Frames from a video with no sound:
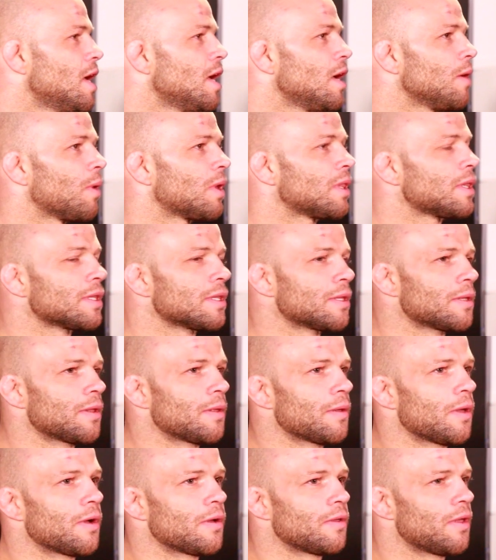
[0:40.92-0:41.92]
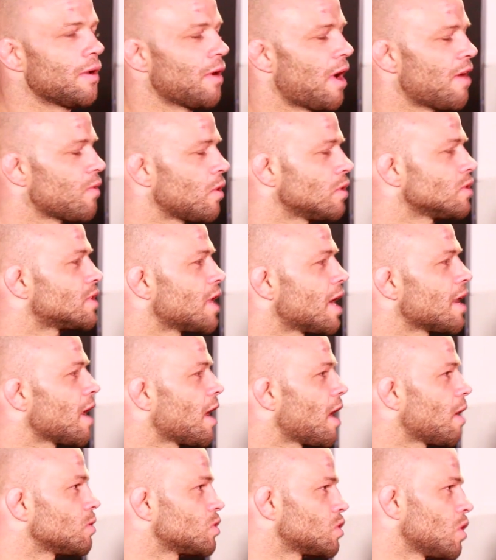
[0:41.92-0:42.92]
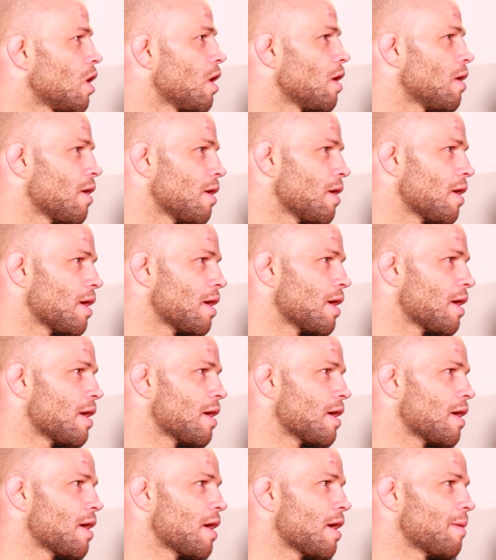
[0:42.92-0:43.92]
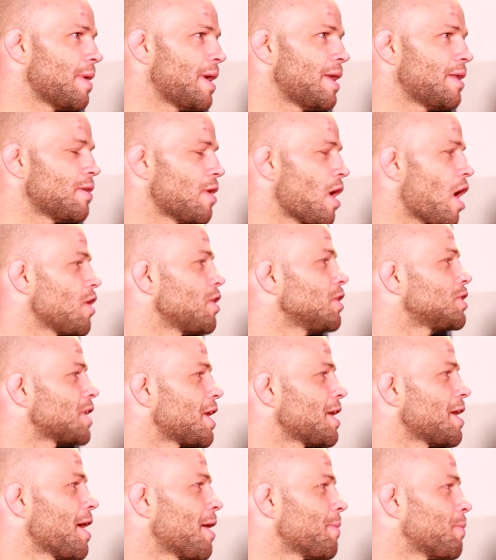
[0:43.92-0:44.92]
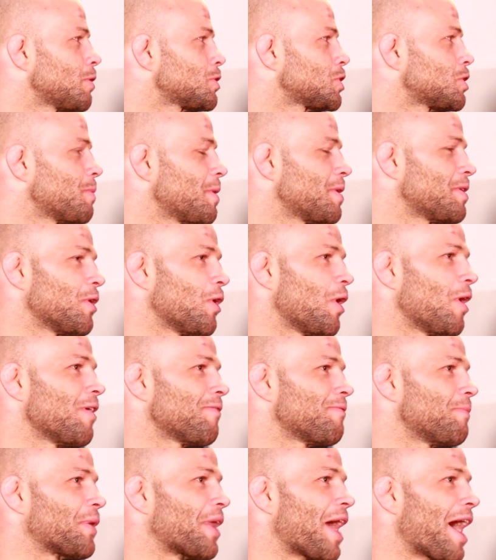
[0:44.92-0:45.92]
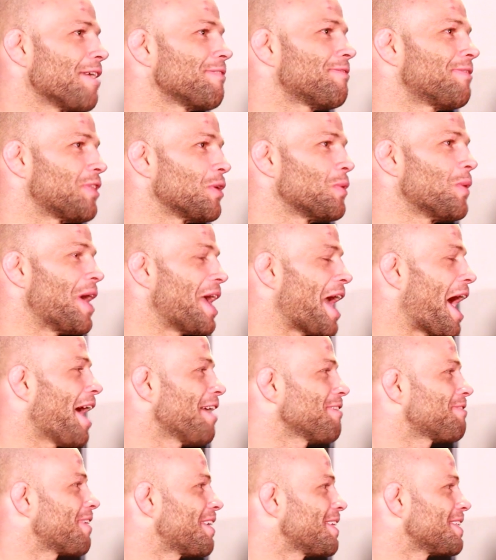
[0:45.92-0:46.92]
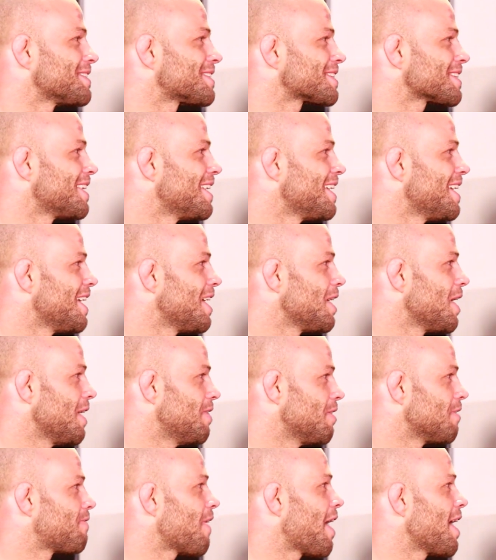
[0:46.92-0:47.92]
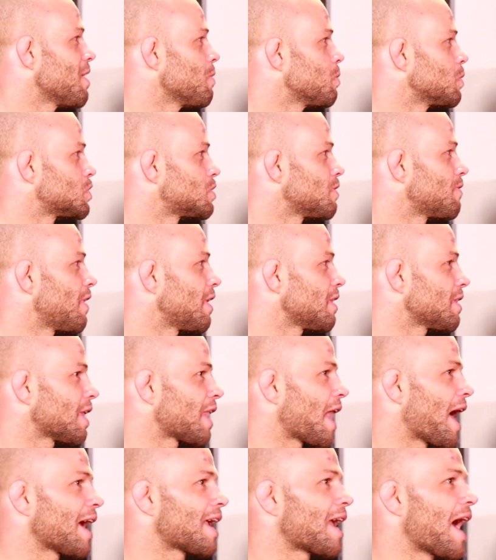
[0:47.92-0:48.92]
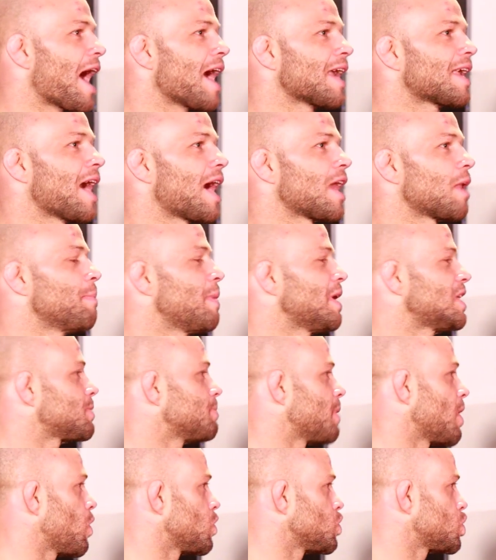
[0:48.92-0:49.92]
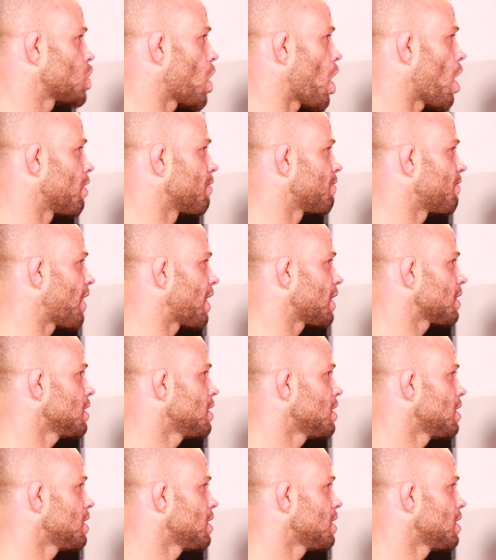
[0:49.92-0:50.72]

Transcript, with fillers: Well, everyone said that I was hurt. I mean, now you say it, I must have been, you know, but the way I felt in the fight was, I felt that I kind of missed my own shot and fell.